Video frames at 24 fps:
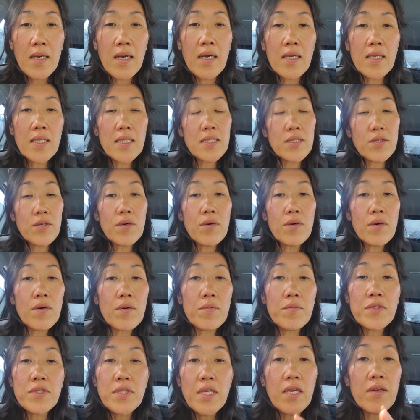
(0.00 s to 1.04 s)
it's
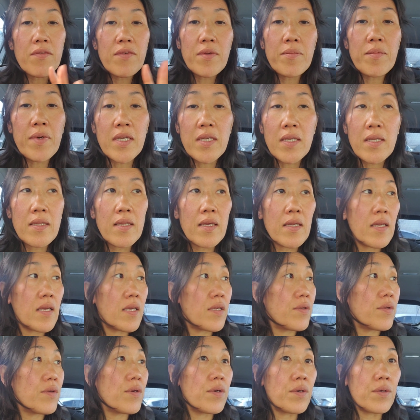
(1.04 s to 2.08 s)
almost everybody that I
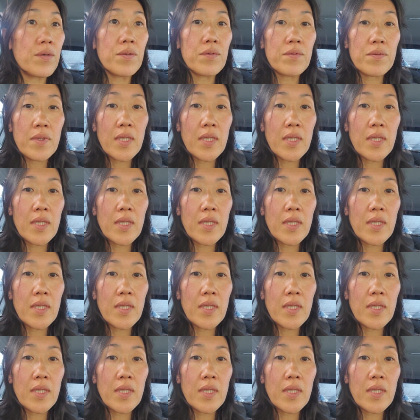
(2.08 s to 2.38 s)
know,